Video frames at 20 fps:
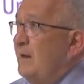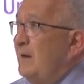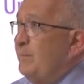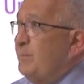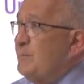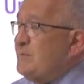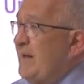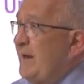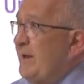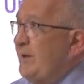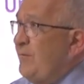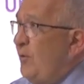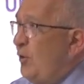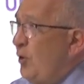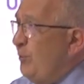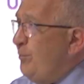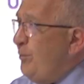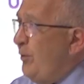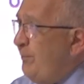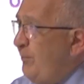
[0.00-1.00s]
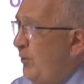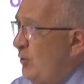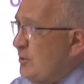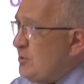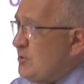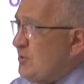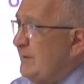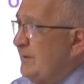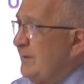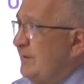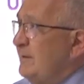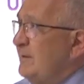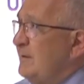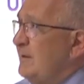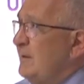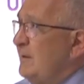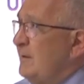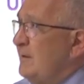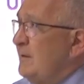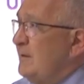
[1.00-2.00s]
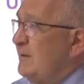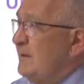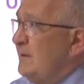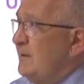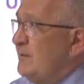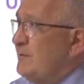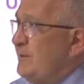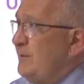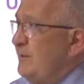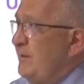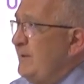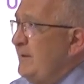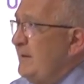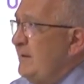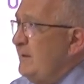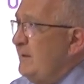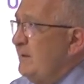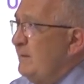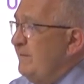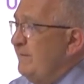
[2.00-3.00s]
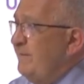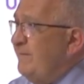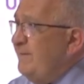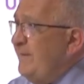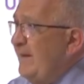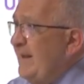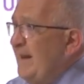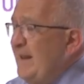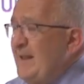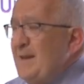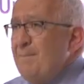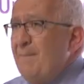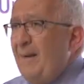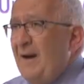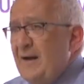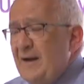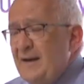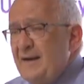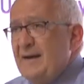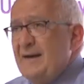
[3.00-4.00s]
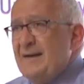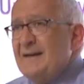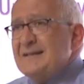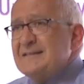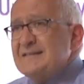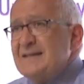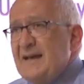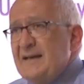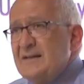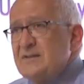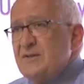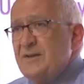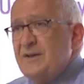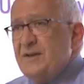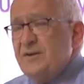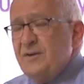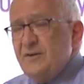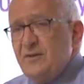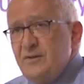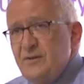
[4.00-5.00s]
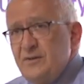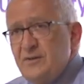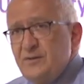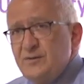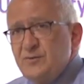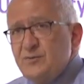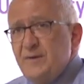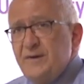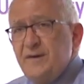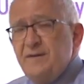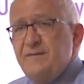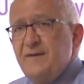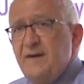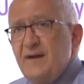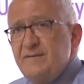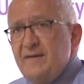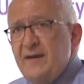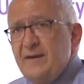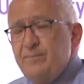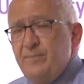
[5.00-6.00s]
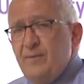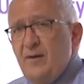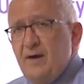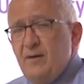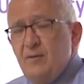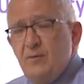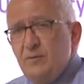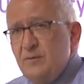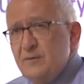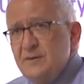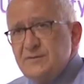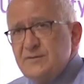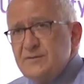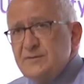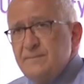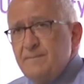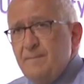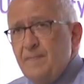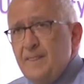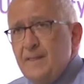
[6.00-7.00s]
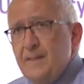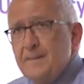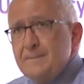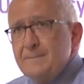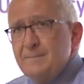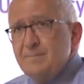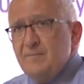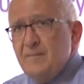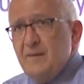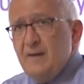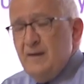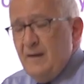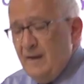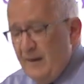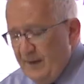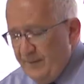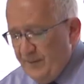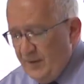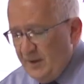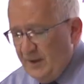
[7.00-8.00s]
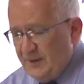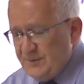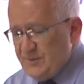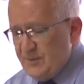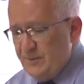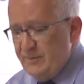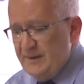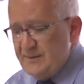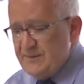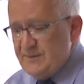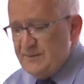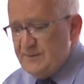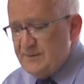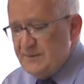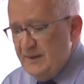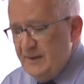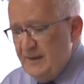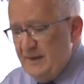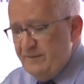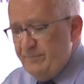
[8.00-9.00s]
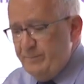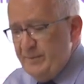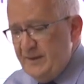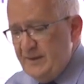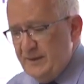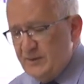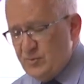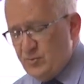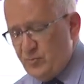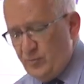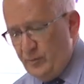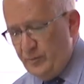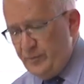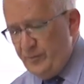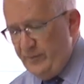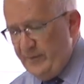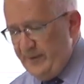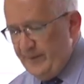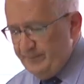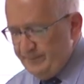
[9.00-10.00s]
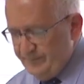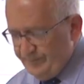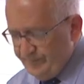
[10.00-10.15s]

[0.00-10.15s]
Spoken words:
It was out of all proportion to the fairly minor attacks that had occurred on 25 August, and the consequences have been extraordinary.